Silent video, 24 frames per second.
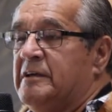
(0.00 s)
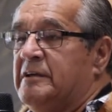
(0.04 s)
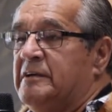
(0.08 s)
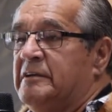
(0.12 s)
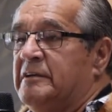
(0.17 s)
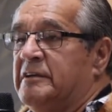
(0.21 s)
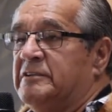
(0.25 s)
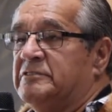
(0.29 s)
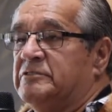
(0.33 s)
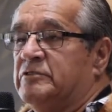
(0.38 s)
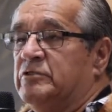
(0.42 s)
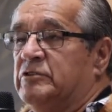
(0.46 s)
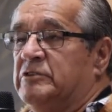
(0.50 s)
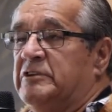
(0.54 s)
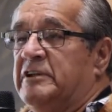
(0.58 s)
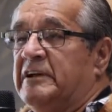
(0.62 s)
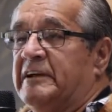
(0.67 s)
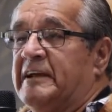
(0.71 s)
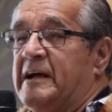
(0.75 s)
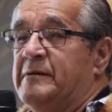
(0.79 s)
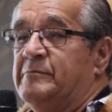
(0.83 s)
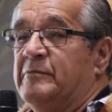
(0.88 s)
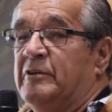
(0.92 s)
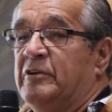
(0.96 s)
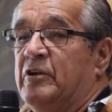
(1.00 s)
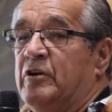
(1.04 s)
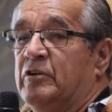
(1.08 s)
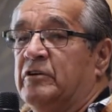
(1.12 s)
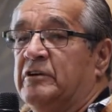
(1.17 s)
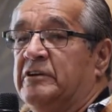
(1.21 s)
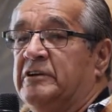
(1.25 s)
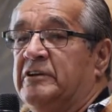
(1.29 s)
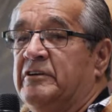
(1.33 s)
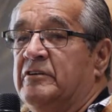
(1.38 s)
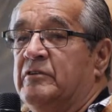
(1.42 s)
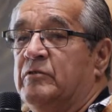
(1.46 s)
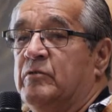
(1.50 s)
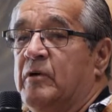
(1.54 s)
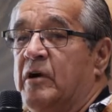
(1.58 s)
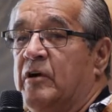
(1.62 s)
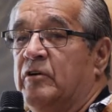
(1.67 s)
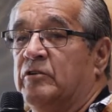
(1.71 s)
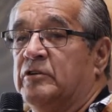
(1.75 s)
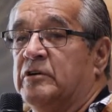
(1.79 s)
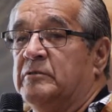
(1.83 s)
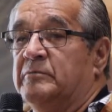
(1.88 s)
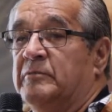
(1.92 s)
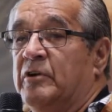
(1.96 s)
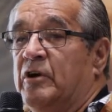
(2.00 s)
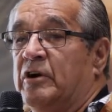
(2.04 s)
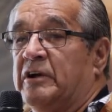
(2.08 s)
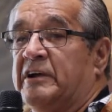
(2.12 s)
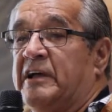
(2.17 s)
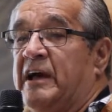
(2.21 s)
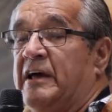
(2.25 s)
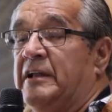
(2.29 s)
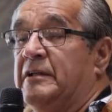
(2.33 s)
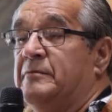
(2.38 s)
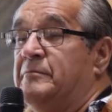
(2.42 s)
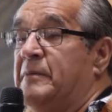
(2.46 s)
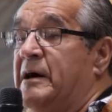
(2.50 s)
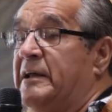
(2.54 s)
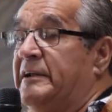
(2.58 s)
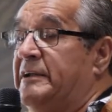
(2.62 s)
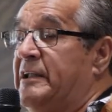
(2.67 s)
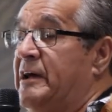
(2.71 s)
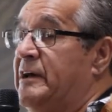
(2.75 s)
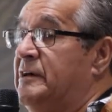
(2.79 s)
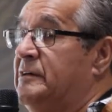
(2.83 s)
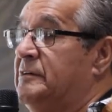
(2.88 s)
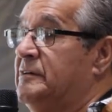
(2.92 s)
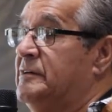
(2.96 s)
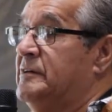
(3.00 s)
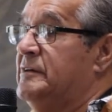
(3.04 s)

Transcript: it's good to come along and do a welcome like Kalamunda,